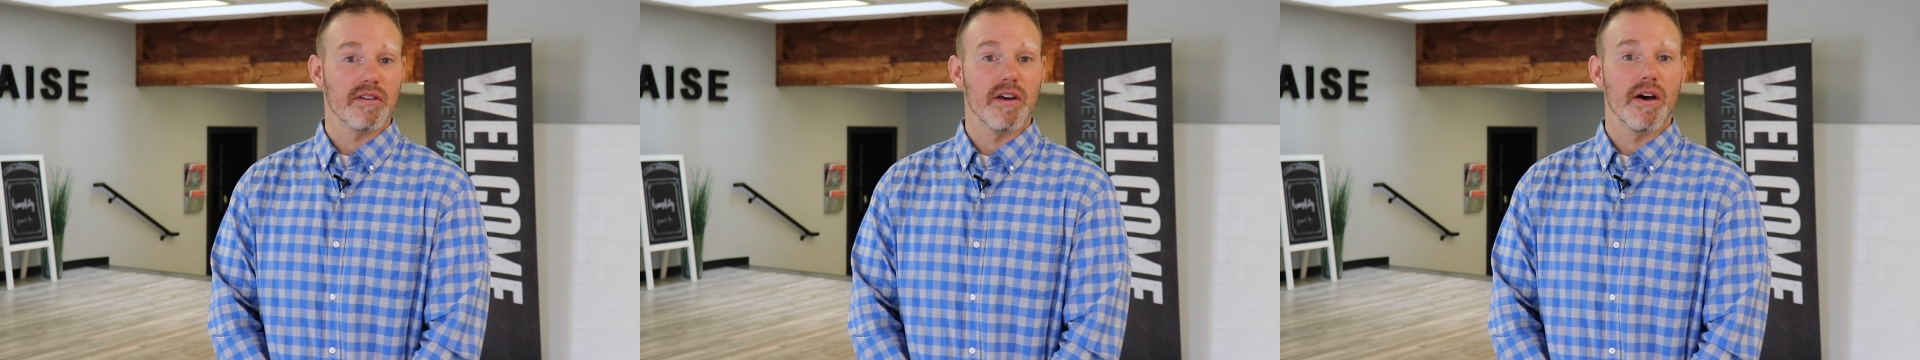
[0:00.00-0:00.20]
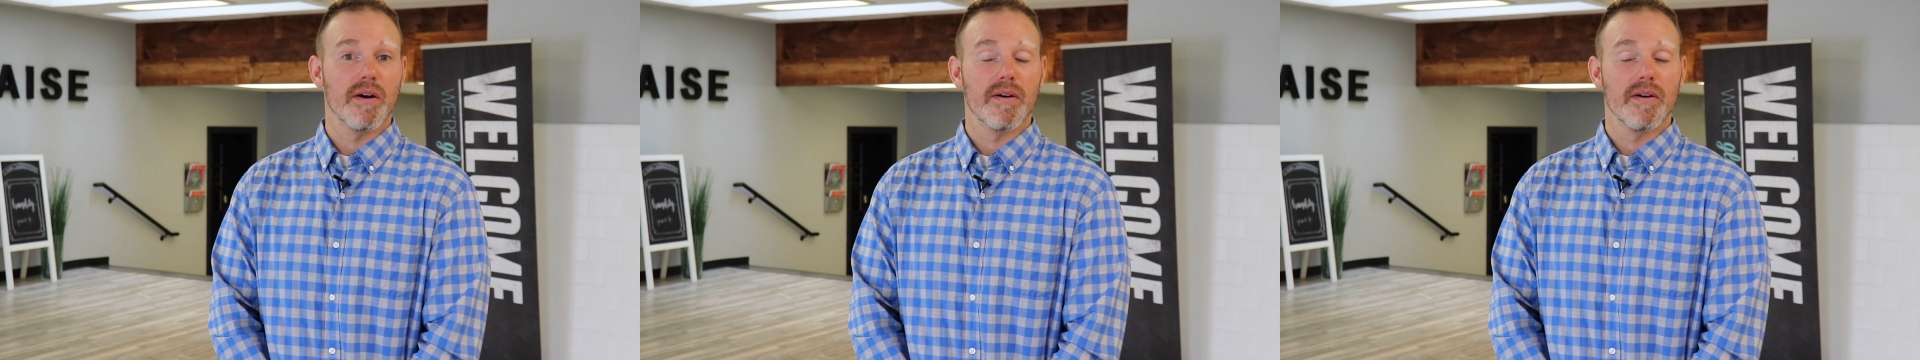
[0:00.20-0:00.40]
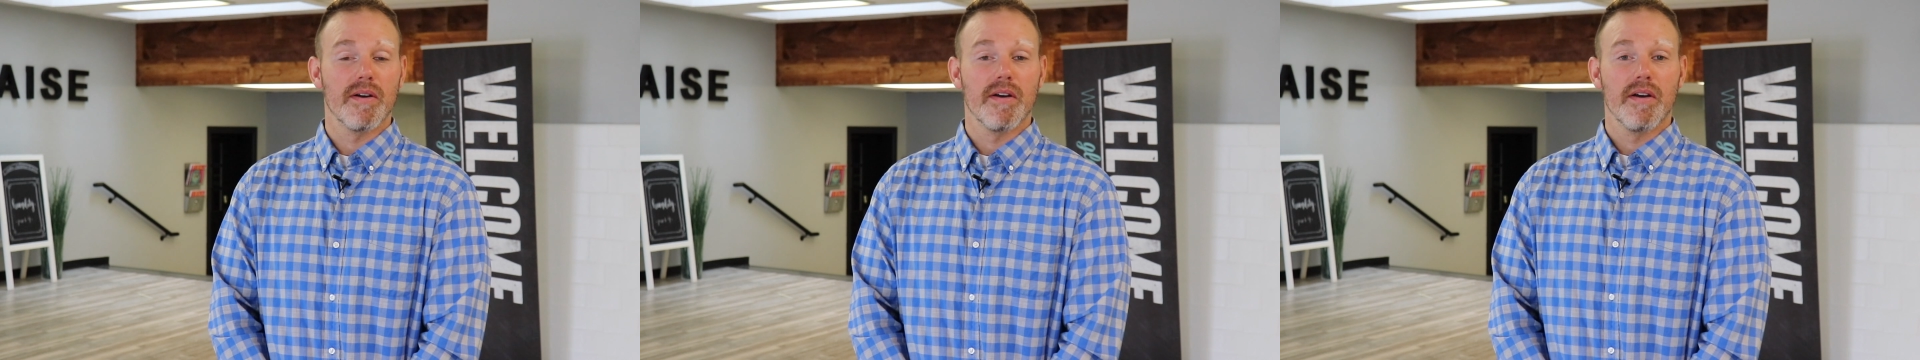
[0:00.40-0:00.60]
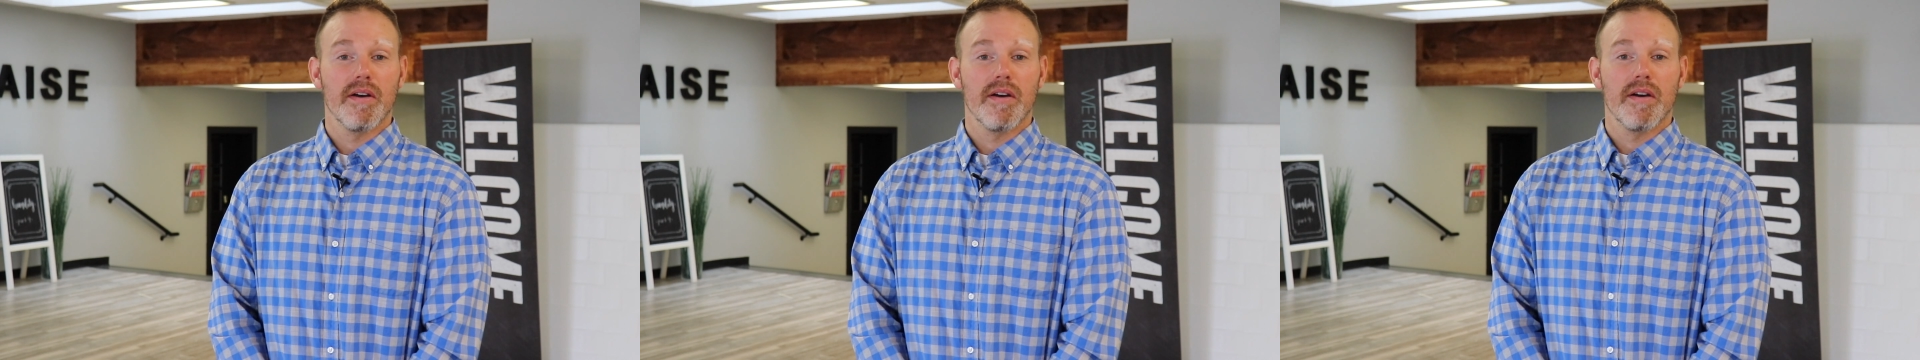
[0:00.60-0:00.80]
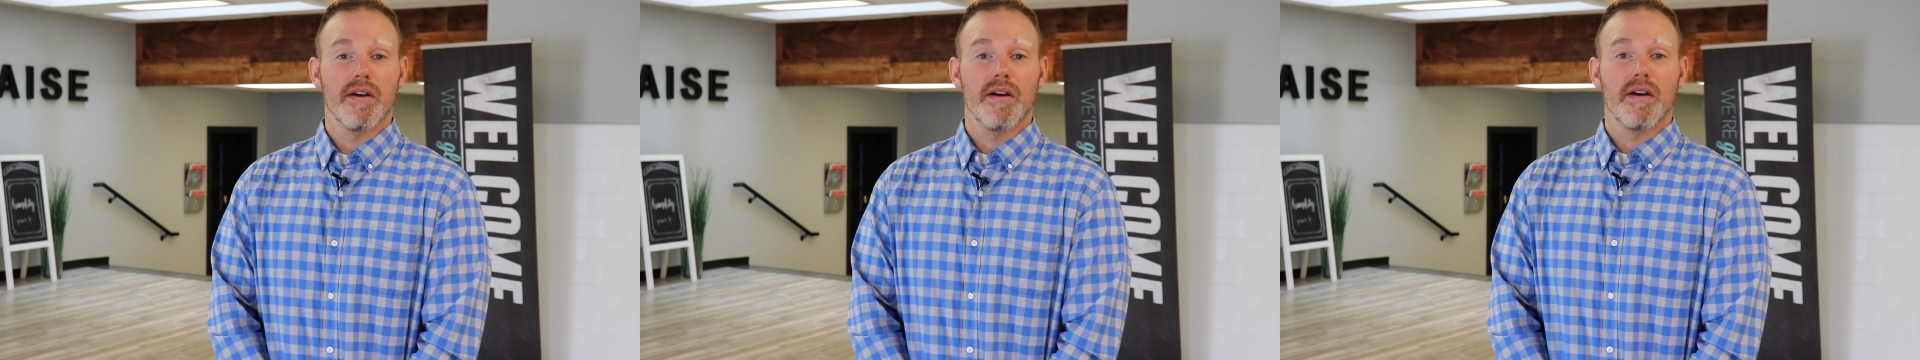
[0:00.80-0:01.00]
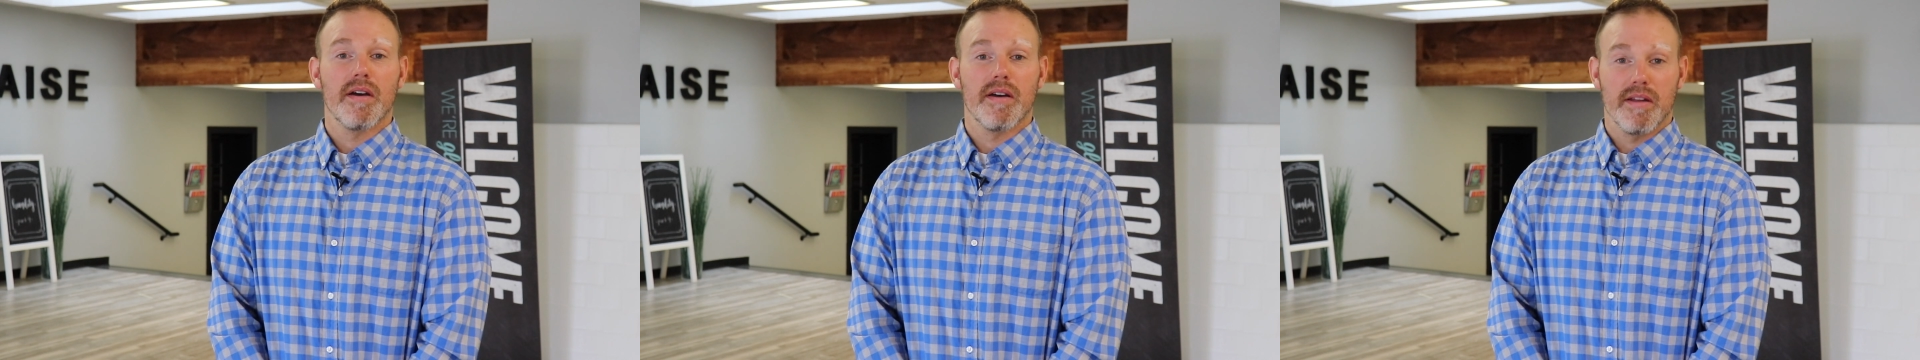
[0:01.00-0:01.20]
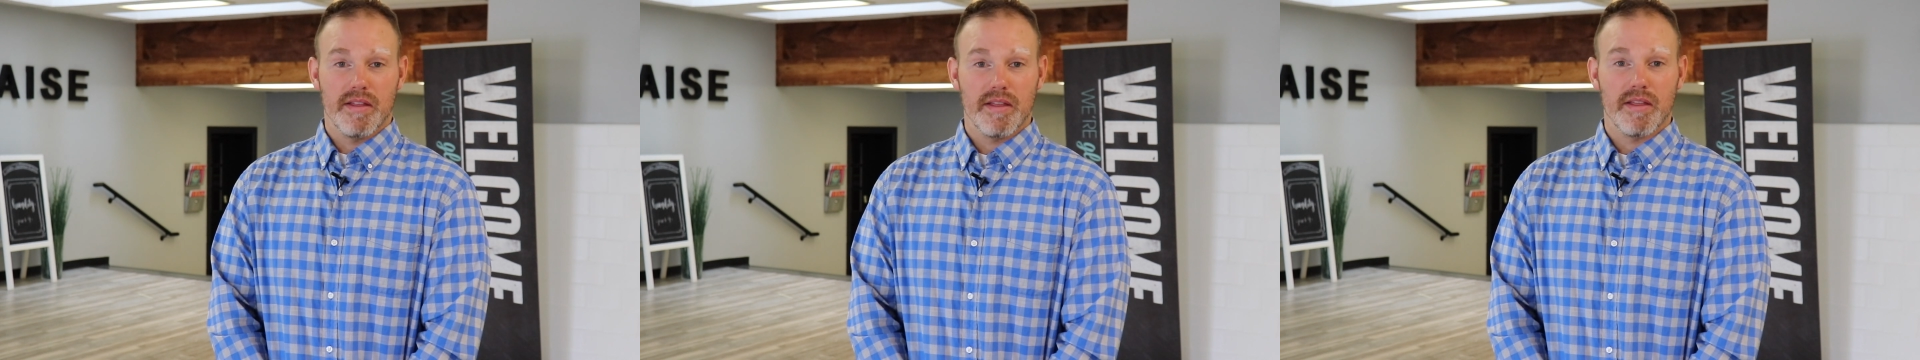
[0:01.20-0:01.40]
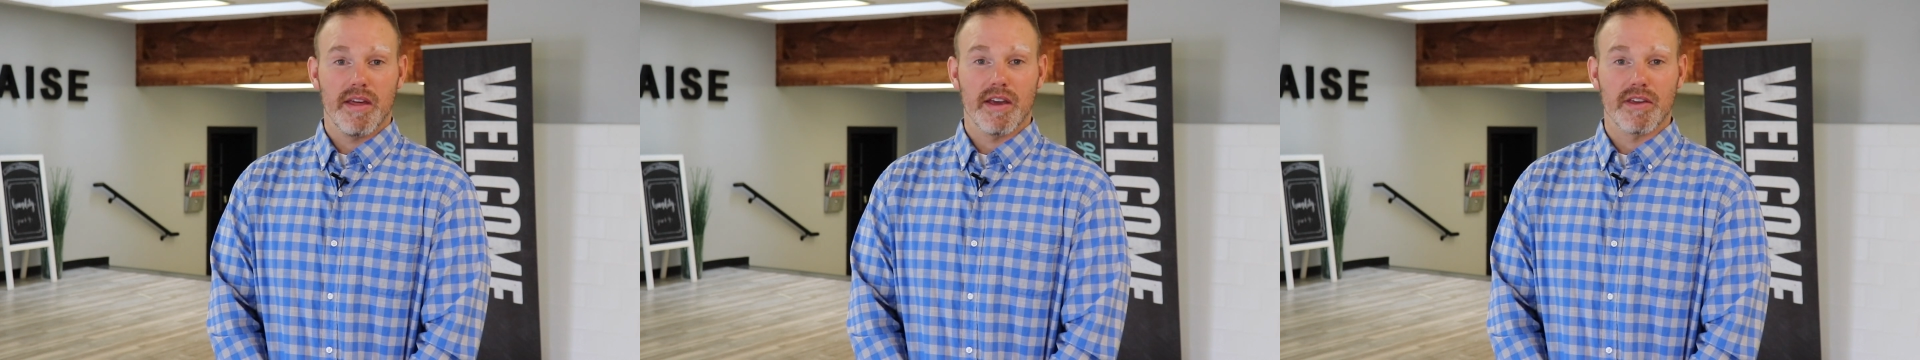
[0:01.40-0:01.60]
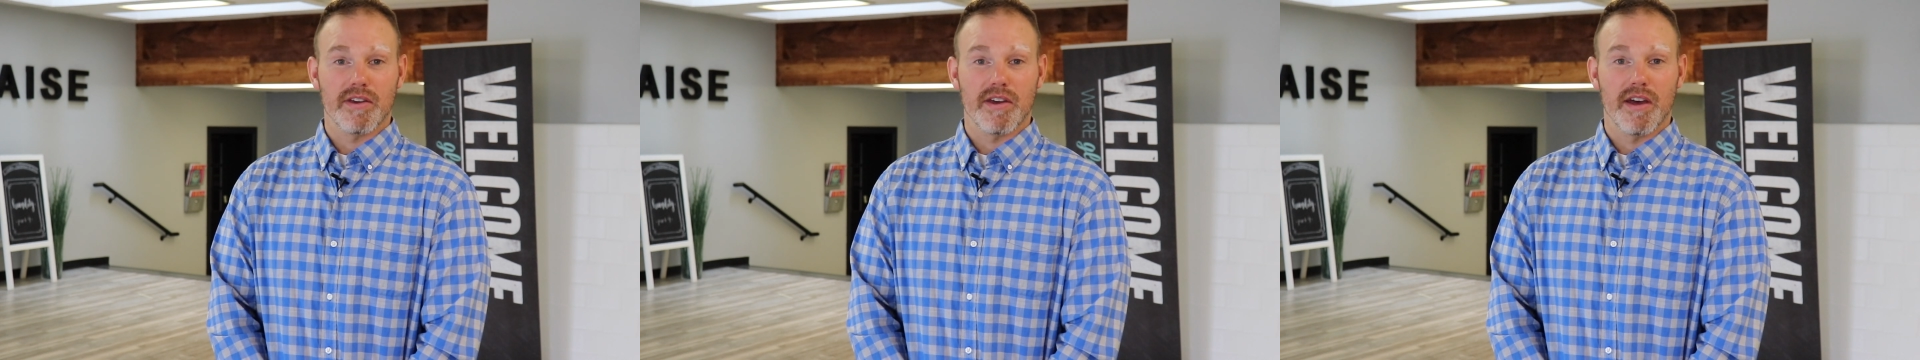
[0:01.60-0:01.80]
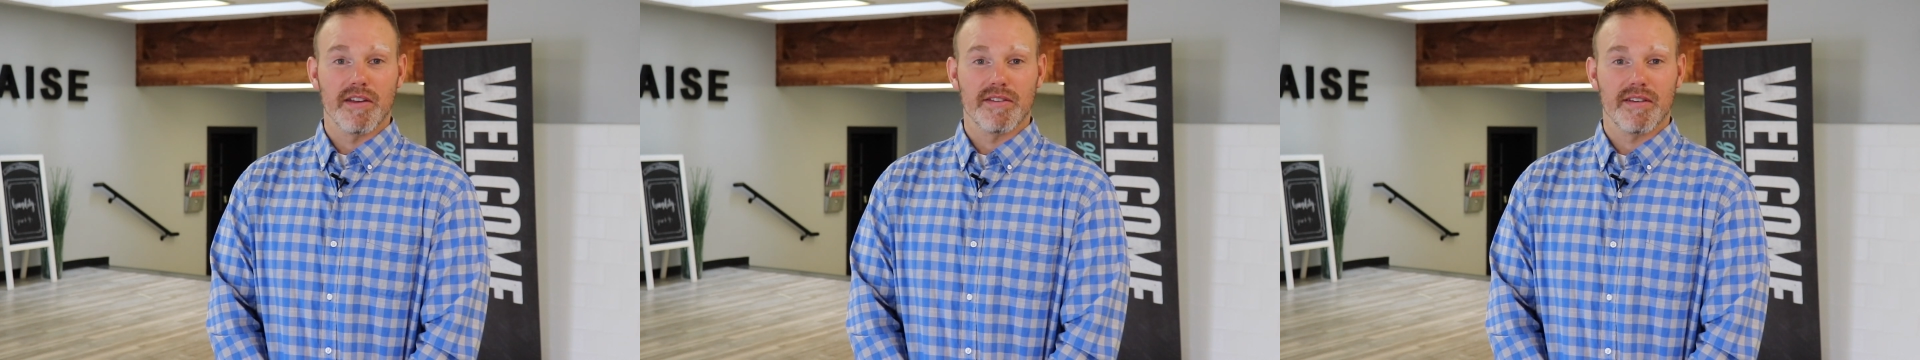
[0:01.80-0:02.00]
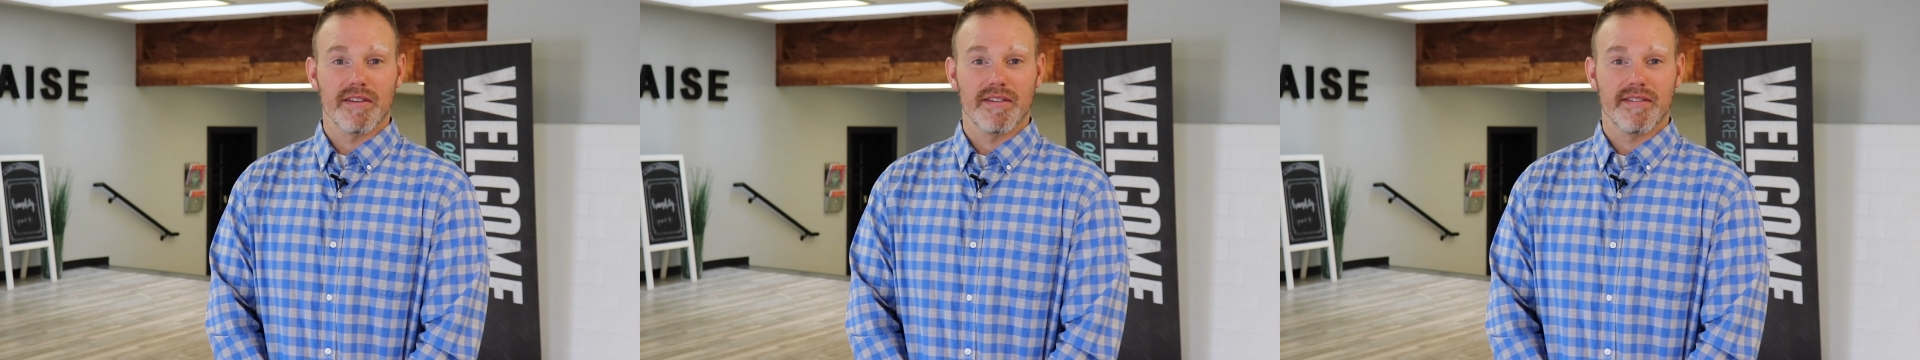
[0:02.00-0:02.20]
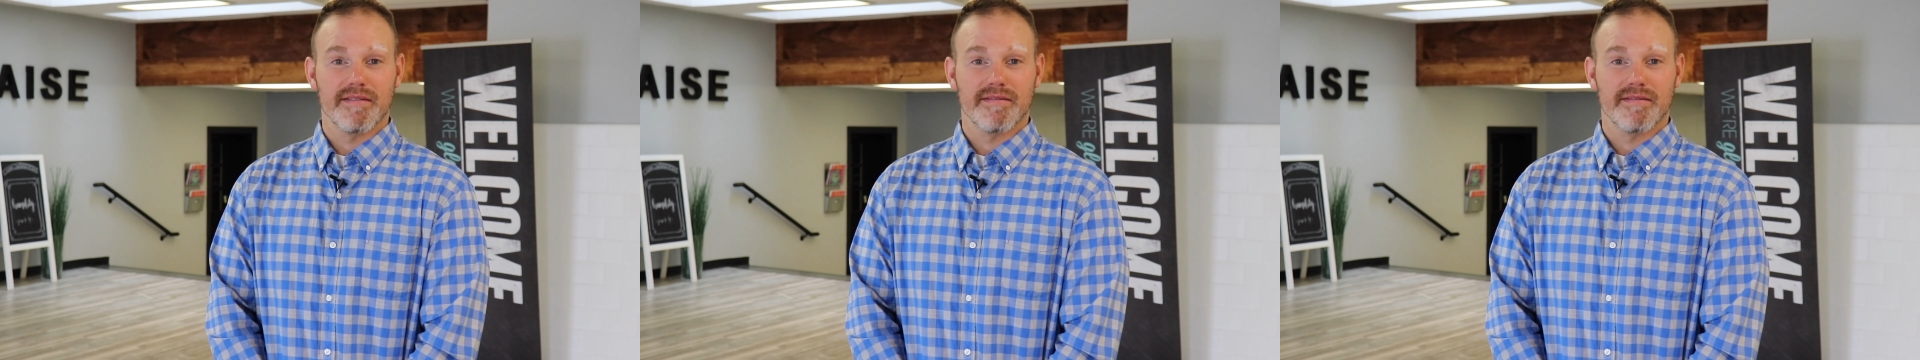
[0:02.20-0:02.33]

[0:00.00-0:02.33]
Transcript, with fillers: know. Thank you guys.